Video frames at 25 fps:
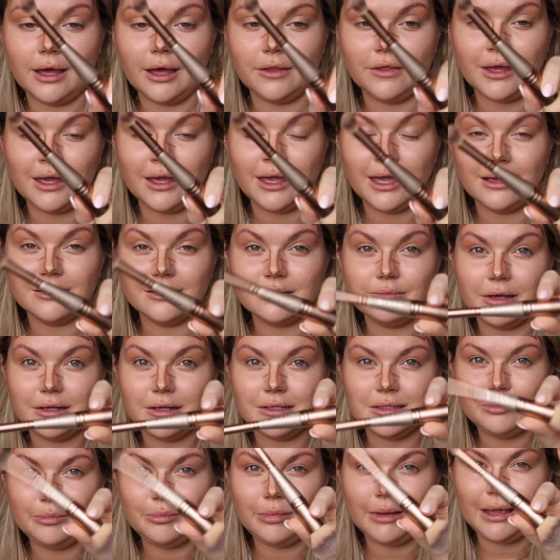I think it's
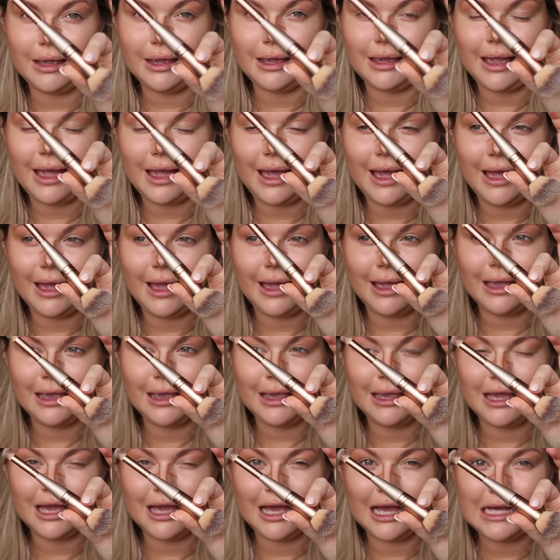meant to be
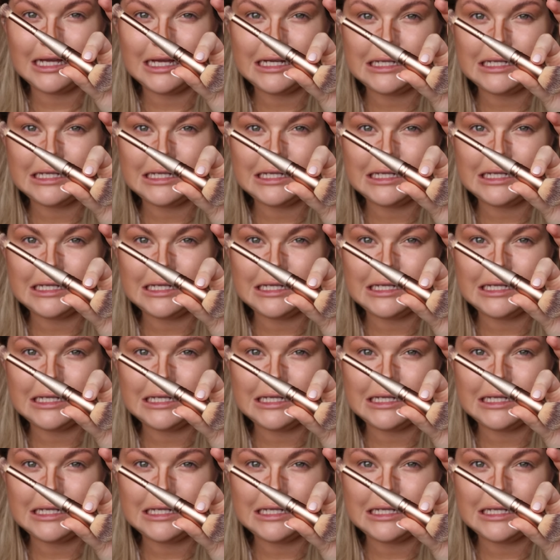a